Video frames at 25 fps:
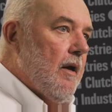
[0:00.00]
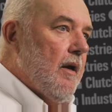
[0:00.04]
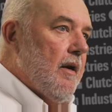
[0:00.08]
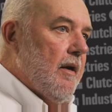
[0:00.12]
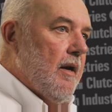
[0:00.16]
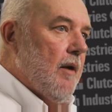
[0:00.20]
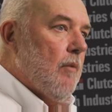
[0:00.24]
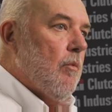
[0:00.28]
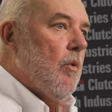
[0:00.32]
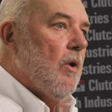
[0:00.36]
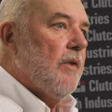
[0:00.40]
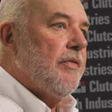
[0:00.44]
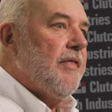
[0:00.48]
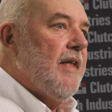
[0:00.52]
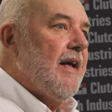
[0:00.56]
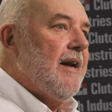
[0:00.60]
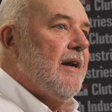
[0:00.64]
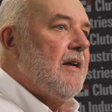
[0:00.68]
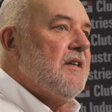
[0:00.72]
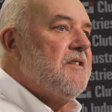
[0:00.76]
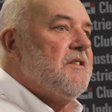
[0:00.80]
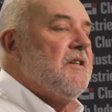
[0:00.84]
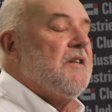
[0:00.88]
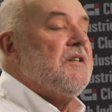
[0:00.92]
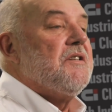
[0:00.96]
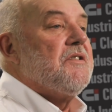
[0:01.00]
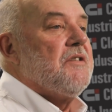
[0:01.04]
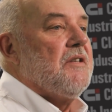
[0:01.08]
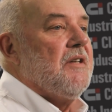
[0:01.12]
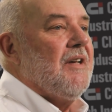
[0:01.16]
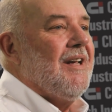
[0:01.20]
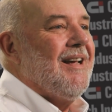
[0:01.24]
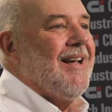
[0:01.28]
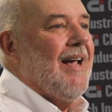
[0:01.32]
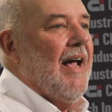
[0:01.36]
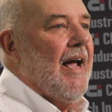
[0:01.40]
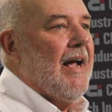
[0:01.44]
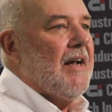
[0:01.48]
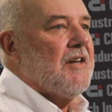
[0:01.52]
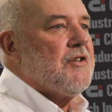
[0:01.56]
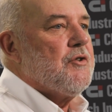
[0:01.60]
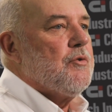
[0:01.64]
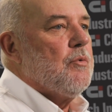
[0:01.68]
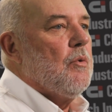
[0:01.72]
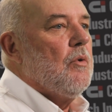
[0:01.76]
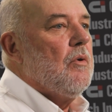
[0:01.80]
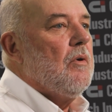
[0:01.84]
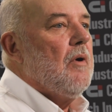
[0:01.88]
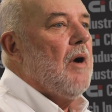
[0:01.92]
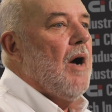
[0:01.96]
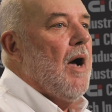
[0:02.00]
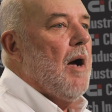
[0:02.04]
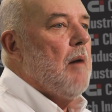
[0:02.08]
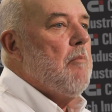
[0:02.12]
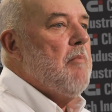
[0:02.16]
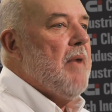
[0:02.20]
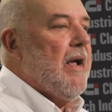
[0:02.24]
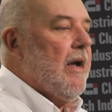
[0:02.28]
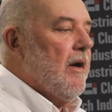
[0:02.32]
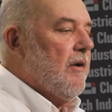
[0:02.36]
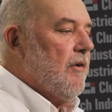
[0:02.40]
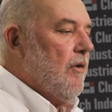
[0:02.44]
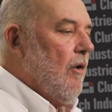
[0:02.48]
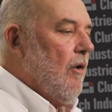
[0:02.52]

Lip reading: Now what that is the actual amount